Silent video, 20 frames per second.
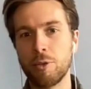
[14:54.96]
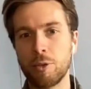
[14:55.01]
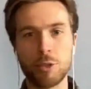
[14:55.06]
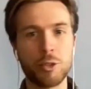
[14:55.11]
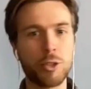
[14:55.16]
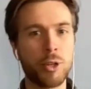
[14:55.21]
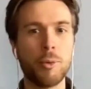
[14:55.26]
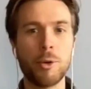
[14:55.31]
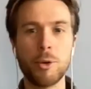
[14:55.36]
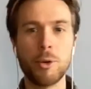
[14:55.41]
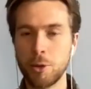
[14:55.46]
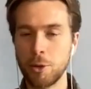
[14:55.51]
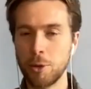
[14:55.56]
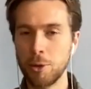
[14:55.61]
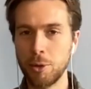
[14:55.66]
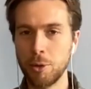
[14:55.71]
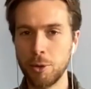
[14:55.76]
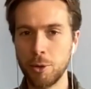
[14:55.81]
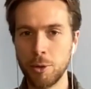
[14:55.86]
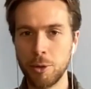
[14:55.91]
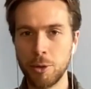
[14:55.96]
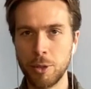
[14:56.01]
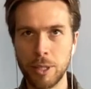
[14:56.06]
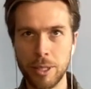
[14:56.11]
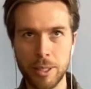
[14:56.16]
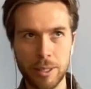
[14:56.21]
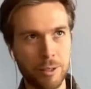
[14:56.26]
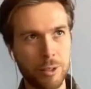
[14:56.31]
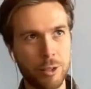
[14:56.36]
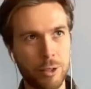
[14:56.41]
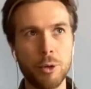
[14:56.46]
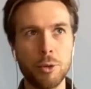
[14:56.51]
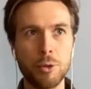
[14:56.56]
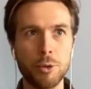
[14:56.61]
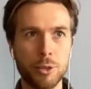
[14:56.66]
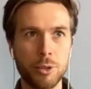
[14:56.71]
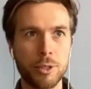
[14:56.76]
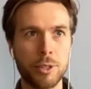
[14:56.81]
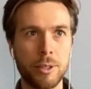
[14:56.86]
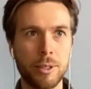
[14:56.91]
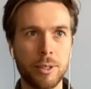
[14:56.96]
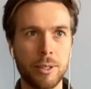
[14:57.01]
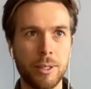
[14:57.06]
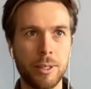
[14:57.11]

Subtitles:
For someone who those